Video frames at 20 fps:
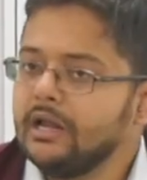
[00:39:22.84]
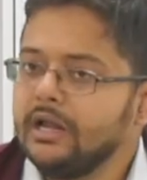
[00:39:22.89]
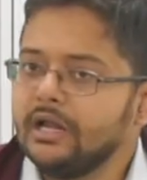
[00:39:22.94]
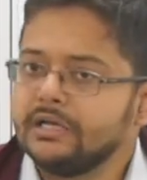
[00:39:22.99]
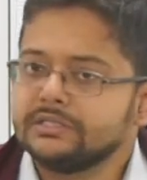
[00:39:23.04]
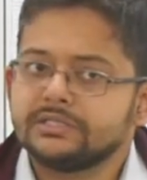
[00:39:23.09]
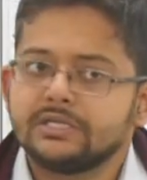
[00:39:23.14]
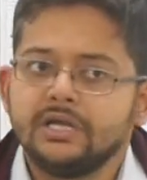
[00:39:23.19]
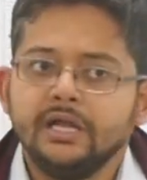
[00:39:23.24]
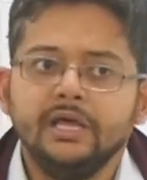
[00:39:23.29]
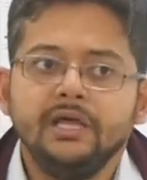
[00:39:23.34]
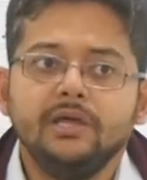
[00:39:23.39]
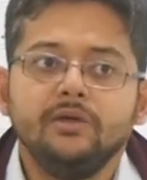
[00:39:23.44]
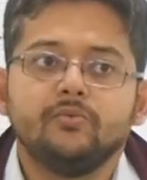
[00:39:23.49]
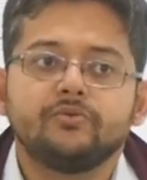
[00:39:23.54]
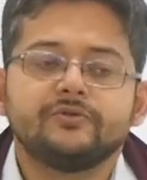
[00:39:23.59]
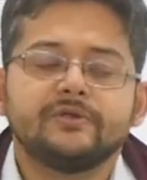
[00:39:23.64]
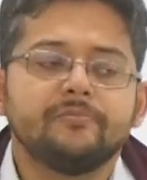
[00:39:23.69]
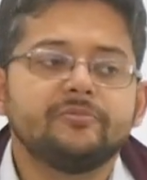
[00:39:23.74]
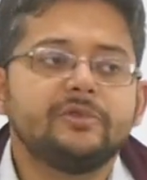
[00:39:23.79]
Lastly,
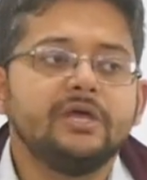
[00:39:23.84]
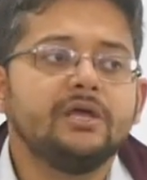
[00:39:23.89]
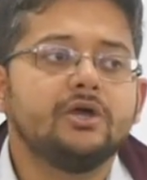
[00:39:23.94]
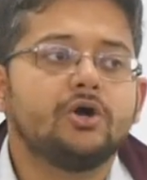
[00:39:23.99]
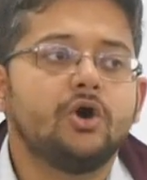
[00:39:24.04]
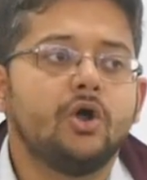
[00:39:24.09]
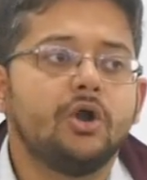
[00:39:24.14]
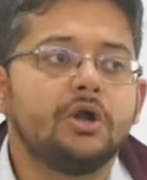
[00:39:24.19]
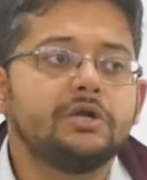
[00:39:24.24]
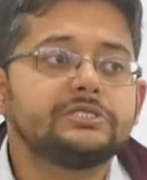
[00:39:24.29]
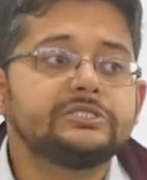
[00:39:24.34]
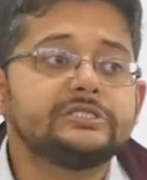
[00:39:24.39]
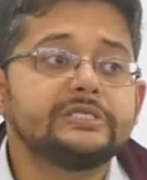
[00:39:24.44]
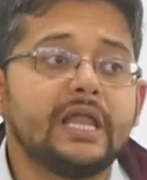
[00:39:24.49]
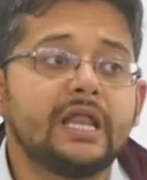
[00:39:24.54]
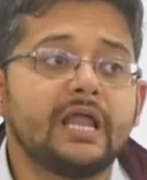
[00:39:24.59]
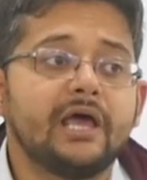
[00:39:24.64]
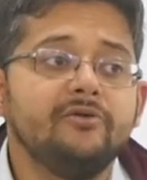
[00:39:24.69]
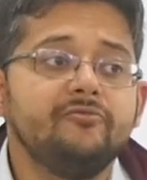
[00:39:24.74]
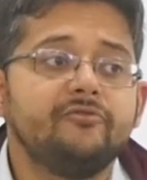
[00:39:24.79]
something called
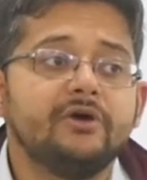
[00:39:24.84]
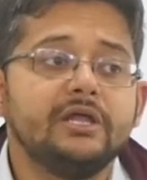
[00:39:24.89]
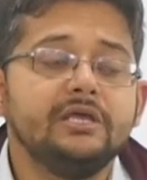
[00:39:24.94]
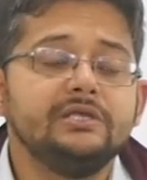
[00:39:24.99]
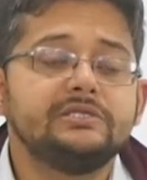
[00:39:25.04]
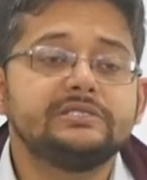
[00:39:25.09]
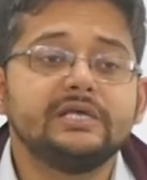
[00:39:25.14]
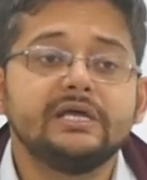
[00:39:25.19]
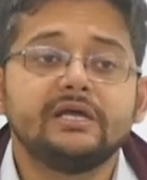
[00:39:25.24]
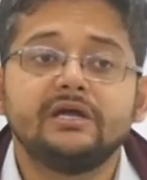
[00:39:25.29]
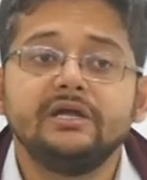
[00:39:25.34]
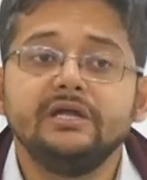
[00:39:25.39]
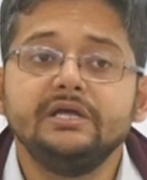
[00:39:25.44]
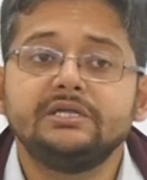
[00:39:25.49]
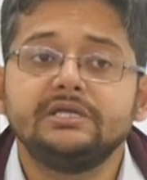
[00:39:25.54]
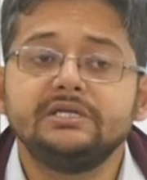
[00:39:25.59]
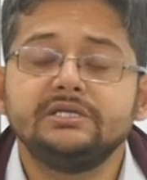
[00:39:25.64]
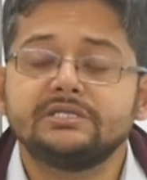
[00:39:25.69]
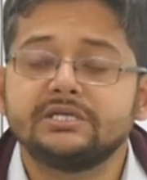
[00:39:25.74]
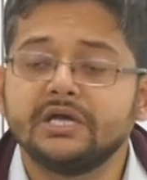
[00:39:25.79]
salivary
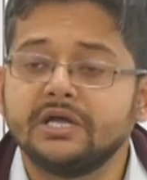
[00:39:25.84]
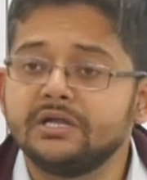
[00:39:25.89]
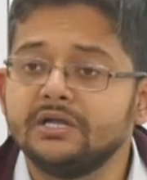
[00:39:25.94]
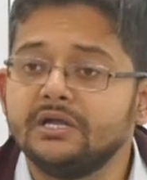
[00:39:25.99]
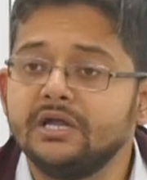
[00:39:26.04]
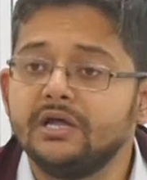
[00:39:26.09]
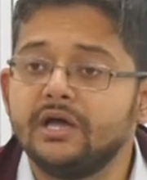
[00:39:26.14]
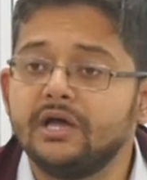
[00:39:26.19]
secretion.